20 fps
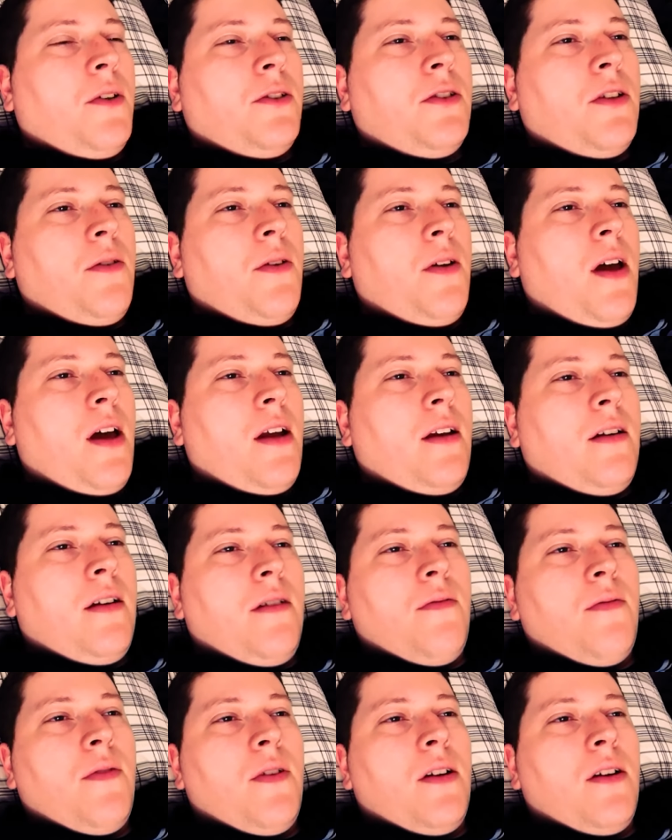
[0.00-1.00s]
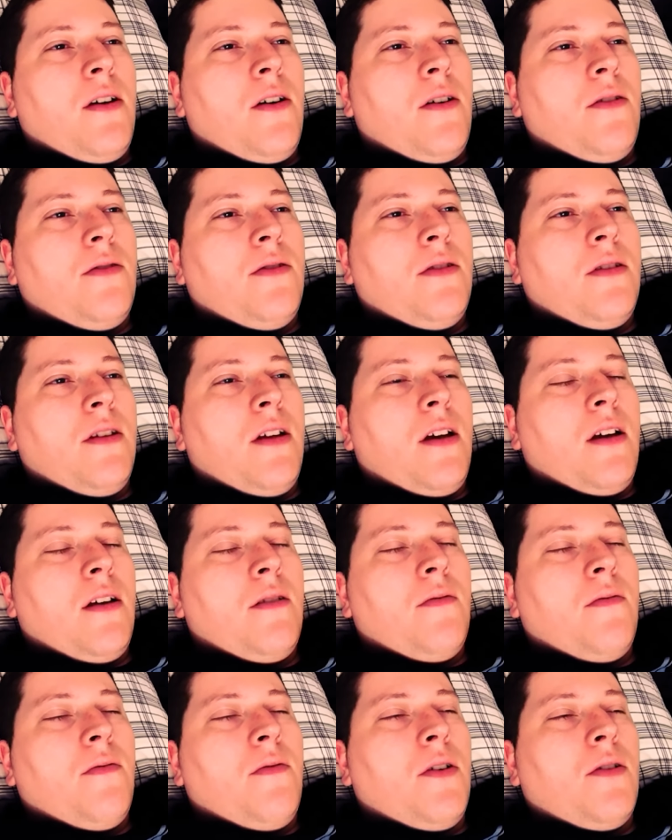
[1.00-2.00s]
So I can focus on editing
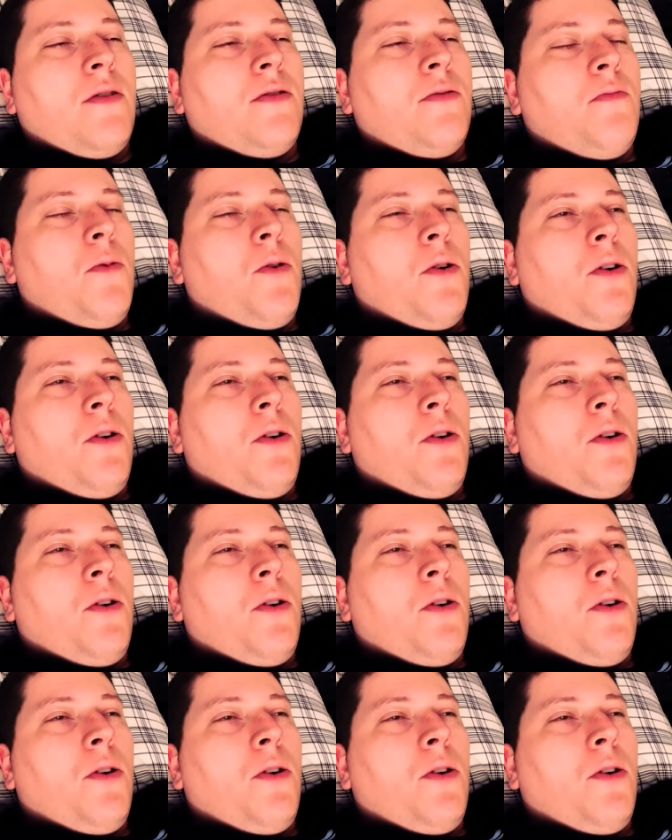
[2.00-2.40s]
videos and then